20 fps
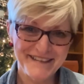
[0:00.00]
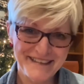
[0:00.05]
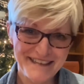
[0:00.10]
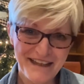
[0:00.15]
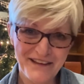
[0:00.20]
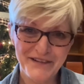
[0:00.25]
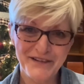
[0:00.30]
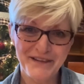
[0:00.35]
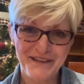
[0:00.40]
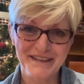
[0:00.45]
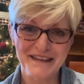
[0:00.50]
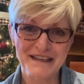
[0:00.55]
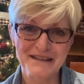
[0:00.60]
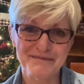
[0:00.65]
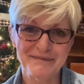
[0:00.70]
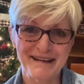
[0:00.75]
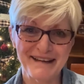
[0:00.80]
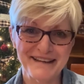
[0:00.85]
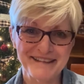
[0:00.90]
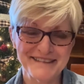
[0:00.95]
other thing
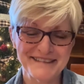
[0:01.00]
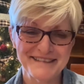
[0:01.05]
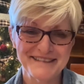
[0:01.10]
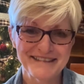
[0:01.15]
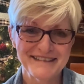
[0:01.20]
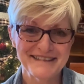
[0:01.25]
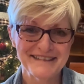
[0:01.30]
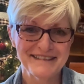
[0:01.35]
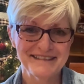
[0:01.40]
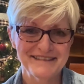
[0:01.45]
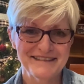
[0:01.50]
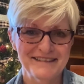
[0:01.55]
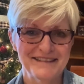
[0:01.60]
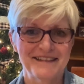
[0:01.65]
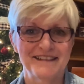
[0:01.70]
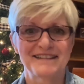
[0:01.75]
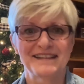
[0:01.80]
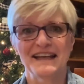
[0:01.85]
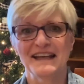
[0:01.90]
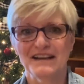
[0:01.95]
about
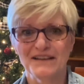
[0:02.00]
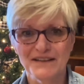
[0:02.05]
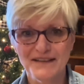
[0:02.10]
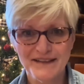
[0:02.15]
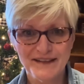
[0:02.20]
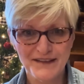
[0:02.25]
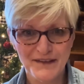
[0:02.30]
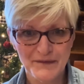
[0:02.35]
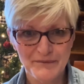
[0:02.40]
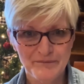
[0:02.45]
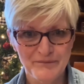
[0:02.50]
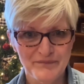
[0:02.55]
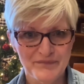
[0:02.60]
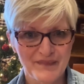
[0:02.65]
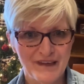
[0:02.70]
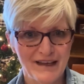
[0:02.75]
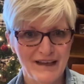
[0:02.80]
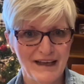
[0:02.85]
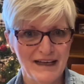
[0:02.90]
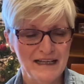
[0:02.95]
sales
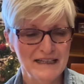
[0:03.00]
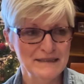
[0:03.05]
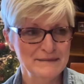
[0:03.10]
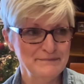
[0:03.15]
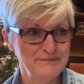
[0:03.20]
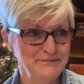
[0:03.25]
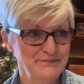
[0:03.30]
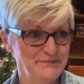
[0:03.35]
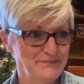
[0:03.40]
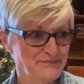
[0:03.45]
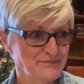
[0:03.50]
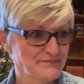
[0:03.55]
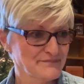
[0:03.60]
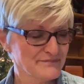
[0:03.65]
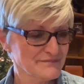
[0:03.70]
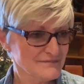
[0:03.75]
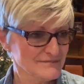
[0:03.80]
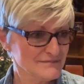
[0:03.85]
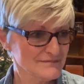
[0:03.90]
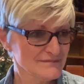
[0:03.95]
um,
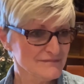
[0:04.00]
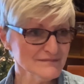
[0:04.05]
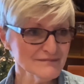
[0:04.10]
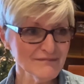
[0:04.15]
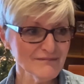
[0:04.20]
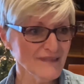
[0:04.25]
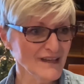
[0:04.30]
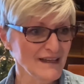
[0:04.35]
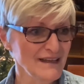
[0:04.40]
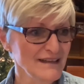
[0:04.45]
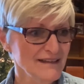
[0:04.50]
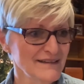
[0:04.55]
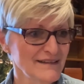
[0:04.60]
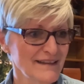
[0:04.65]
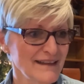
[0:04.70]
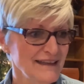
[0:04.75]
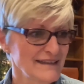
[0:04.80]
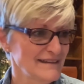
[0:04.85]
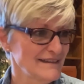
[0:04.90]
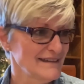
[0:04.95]
is
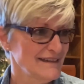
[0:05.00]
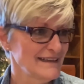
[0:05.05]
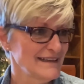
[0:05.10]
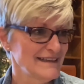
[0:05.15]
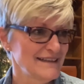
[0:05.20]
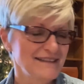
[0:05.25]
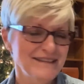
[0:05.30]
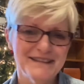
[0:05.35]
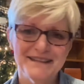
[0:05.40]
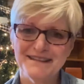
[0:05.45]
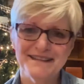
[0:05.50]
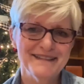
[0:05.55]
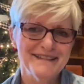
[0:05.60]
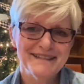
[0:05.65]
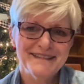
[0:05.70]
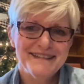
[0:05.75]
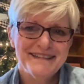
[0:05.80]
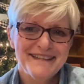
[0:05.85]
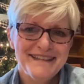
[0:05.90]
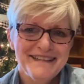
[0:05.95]
that,
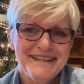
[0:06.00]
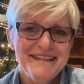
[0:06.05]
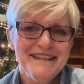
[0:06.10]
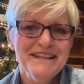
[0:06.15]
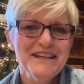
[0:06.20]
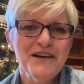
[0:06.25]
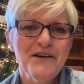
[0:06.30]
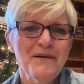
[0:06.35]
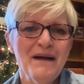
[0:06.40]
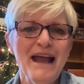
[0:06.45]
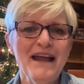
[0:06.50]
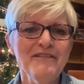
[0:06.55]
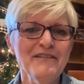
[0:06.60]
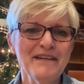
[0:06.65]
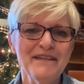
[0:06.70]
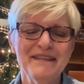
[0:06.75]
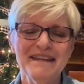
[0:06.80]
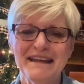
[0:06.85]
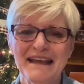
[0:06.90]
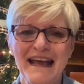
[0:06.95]
you know,
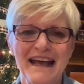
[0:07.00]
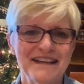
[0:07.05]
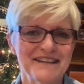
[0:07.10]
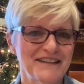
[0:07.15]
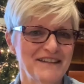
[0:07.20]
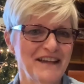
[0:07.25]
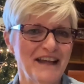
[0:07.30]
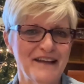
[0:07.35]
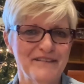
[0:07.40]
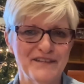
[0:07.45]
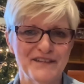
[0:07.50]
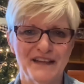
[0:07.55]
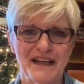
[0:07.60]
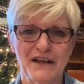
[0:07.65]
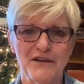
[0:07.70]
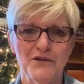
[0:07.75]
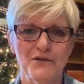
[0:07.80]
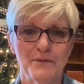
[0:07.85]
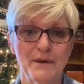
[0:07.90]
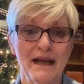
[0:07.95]
everything has a life
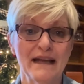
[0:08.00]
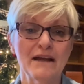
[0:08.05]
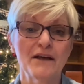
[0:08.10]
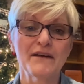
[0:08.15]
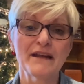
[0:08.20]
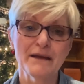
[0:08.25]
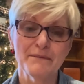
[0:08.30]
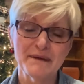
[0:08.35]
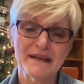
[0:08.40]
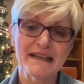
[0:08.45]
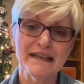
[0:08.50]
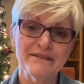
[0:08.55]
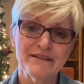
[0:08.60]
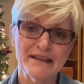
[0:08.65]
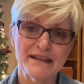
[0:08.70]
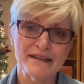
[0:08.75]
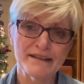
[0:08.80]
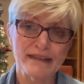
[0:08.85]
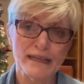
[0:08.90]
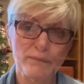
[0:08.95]
cycle, right? Okay, I'm going to give you
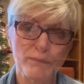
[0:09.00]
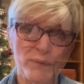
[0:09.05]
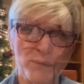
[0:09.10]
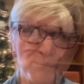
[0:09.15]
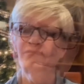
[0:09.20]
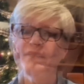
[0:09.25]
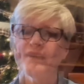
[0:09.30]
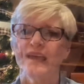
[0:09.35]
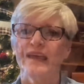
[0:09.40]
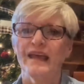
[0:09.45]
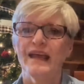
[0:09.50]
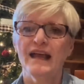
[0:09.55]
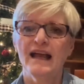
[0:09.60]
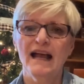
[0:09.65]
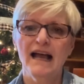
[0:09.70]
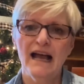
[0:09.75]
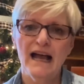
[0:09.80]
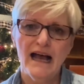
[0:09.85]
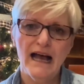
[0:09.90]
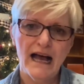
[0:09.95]
an example.
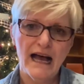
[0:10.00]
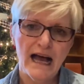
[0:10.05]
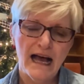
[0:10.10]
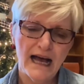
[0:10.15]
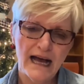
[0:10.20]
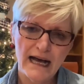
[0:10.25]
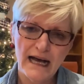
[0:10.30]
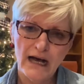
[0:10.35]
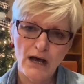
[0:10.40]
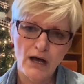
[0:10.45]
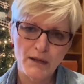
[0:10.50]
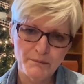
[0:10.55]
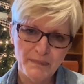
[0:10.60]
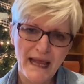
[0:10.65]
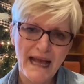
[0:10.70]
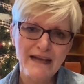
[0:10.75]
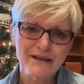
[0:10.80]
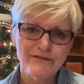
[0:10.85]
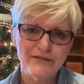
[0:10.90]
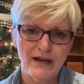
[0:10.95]
Uh, on
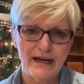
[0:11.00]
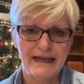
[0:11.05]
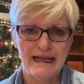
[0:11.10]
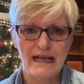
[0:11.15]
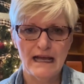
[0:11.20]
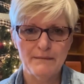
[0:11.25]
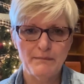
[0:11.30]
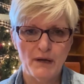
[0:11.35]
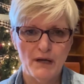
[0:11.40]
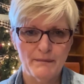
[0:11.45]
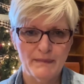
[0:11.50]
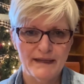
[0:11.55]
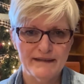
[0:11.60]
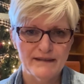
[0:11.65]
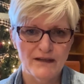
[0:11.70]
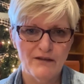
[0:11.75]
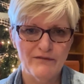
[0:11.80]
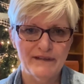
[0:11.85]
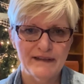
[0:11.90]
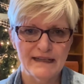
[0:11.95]
Black Friday, I bought
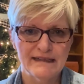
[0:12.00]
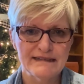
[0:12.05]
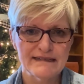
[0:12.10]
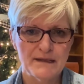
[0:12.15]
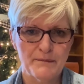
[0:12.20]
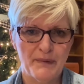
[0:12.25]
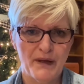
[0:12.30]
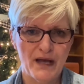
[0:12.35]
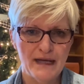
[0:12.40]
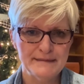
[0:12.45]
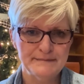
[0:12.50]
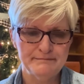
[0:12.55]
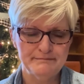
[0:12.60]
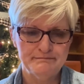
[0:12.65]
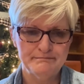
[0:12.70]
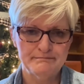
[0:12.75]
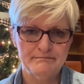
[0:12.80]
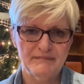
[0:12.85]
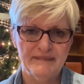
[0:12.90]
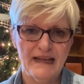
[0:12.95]
myself an Instapot.
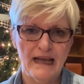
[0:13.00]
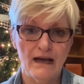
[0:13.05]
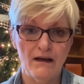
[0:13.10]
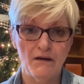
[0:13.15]
Now,